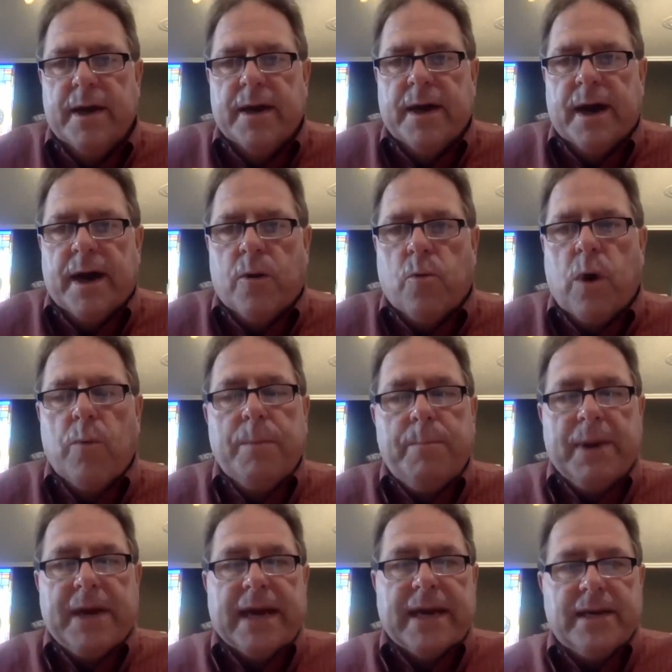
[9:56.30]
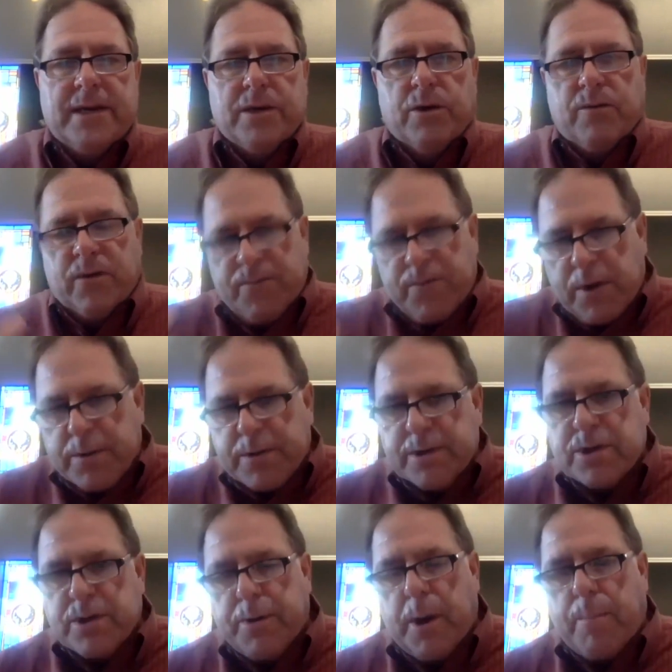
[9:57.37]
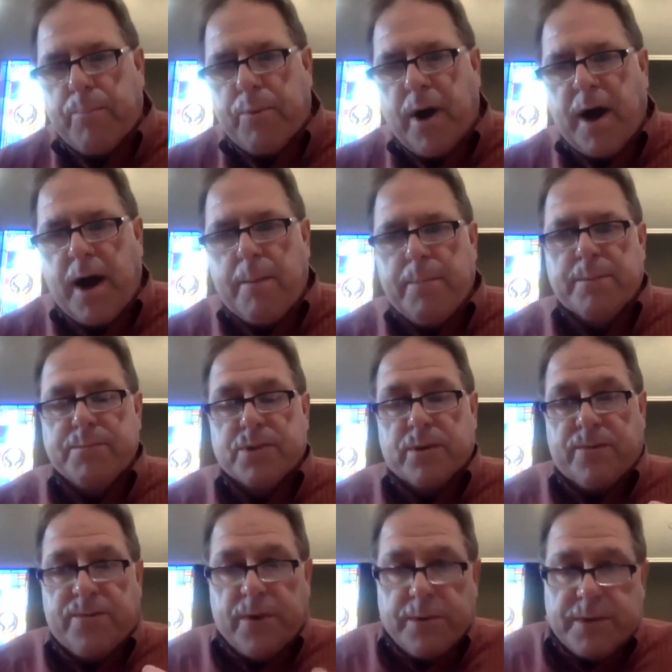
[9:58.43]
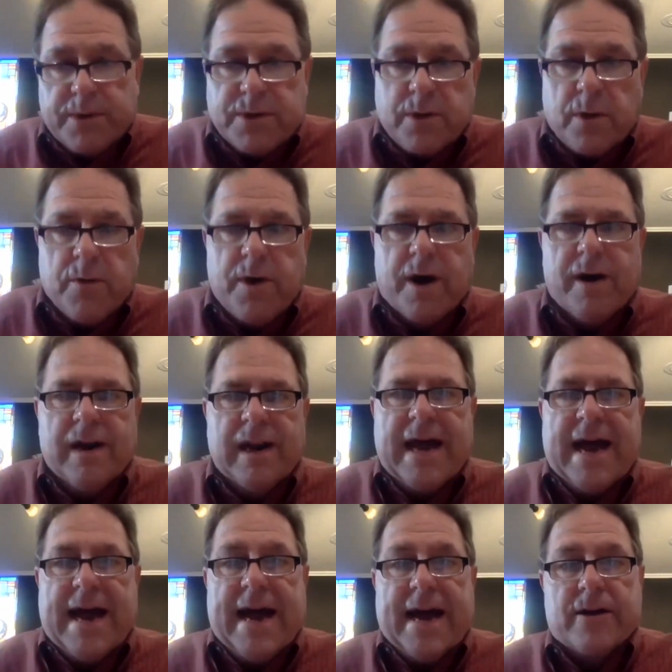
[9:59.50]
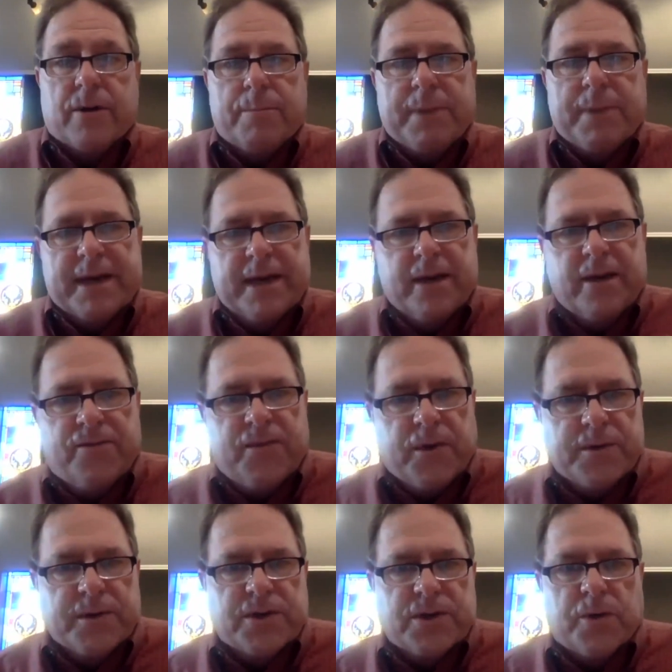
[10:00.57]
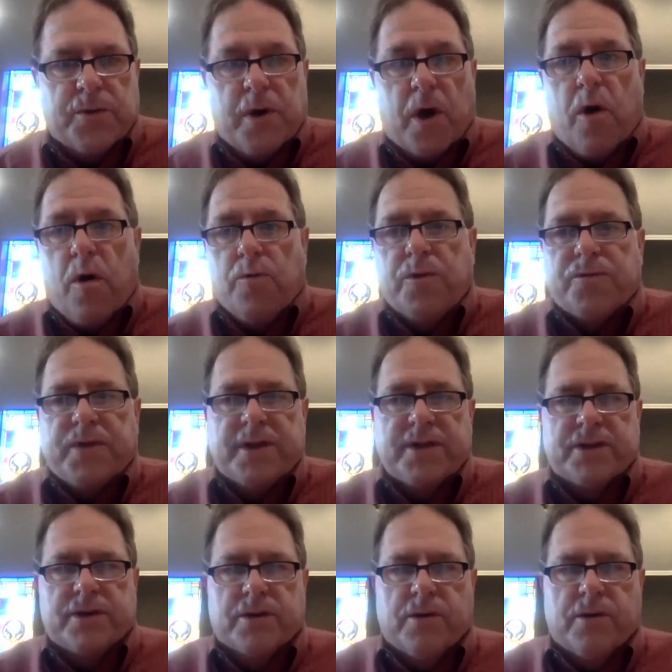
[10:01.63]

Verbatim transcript: Uh, what we begin to do if we focus on our problems or focus on our lack or begin to focus on all the things that are